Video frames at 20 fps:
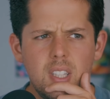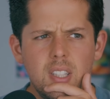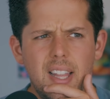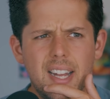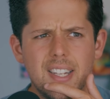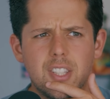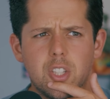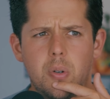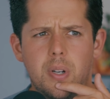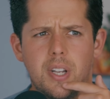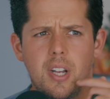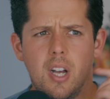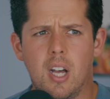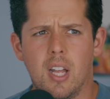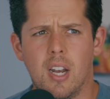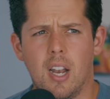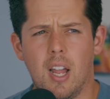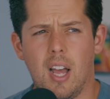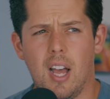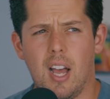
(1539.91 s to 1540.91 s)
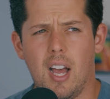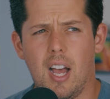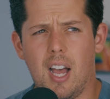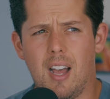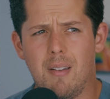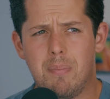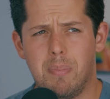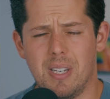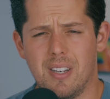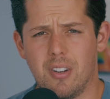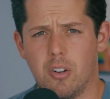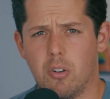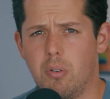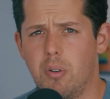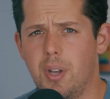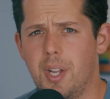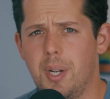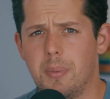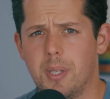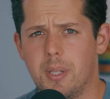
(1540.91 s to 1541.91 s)
that's going on. I've been
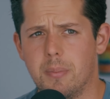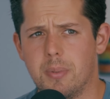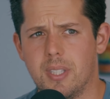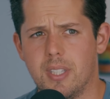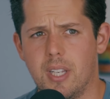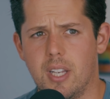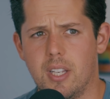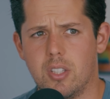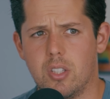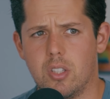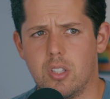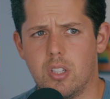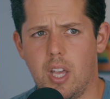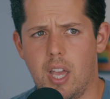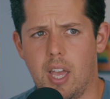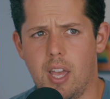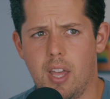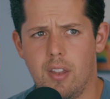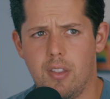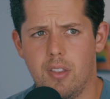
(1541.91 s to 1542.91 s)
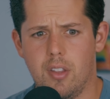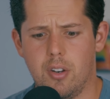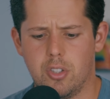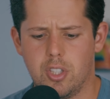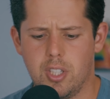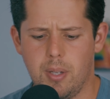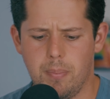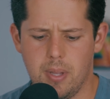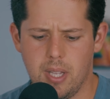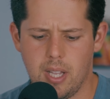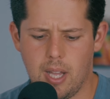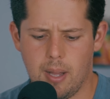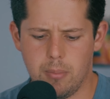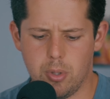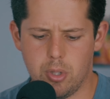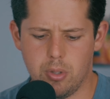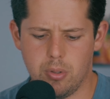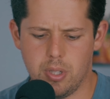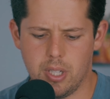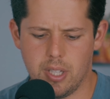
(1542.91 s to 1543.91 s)
incredibly obsessed, and there's something
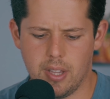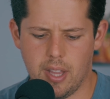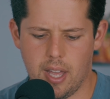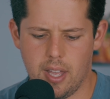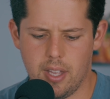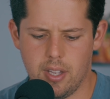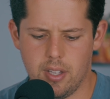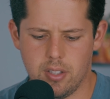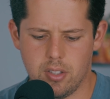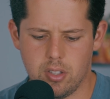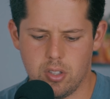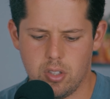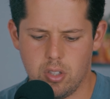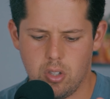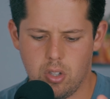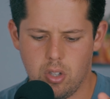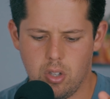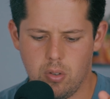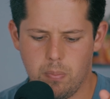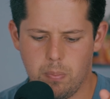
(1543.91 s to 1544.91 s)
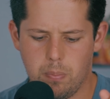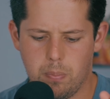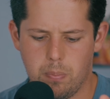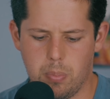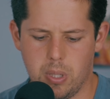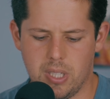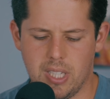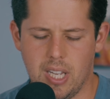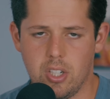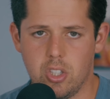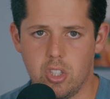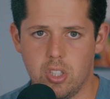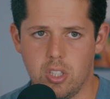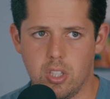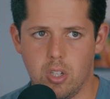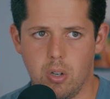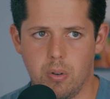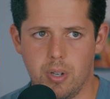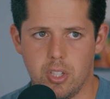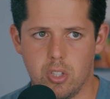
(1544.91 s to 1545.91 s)
I'm doing that is potentially
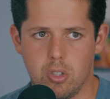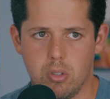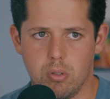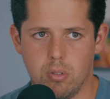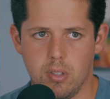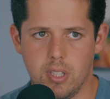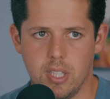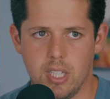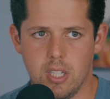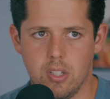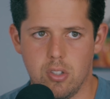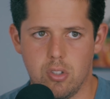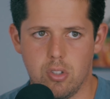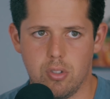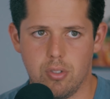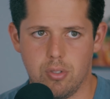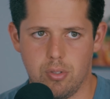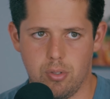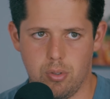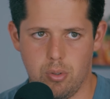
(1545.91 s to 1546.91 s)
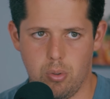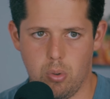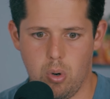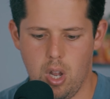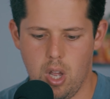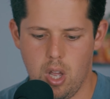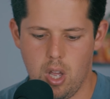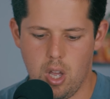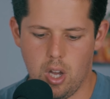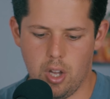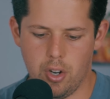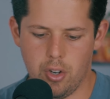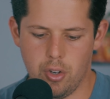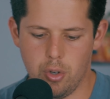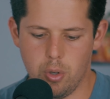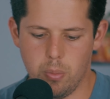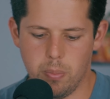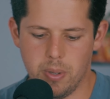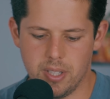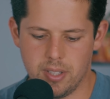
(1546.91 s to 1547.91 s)
going to lead to a
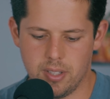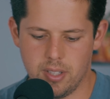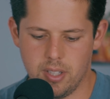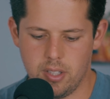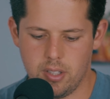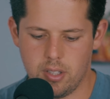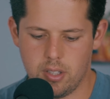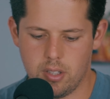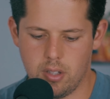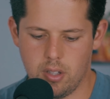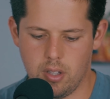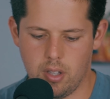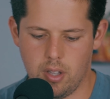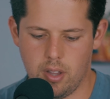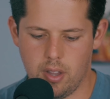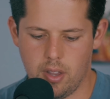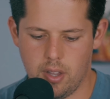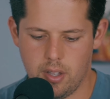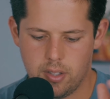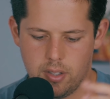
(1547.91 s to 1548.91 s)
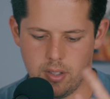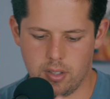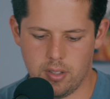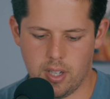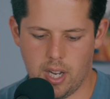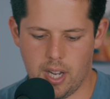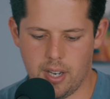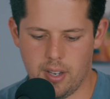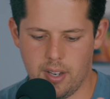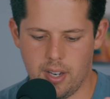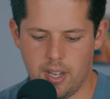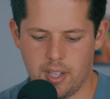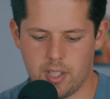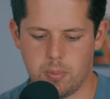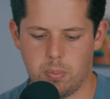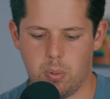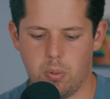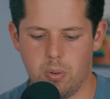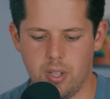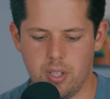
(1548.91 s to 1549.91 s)
new business. This is not the
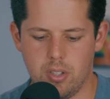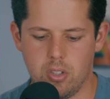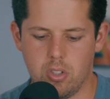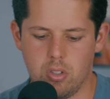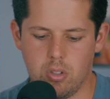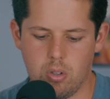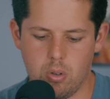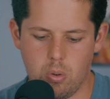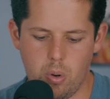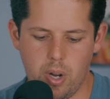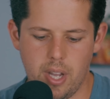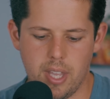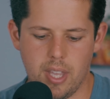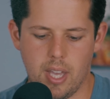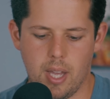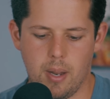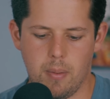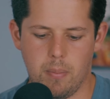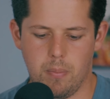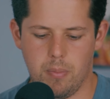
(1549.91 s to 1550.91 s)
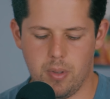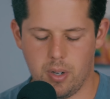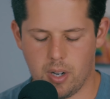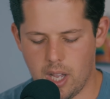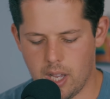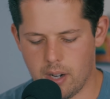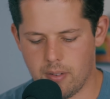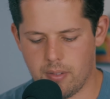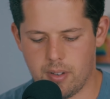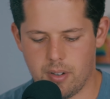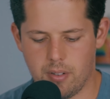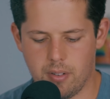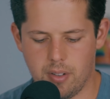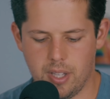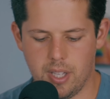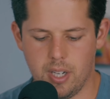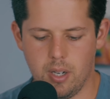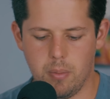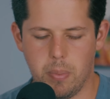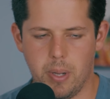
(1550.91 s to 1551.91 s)
next point quite yet. They're kind of
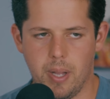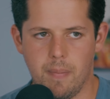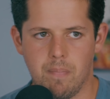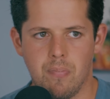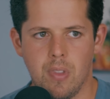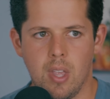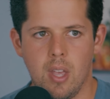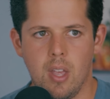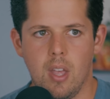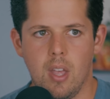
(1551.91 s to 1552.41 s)
interrelated, but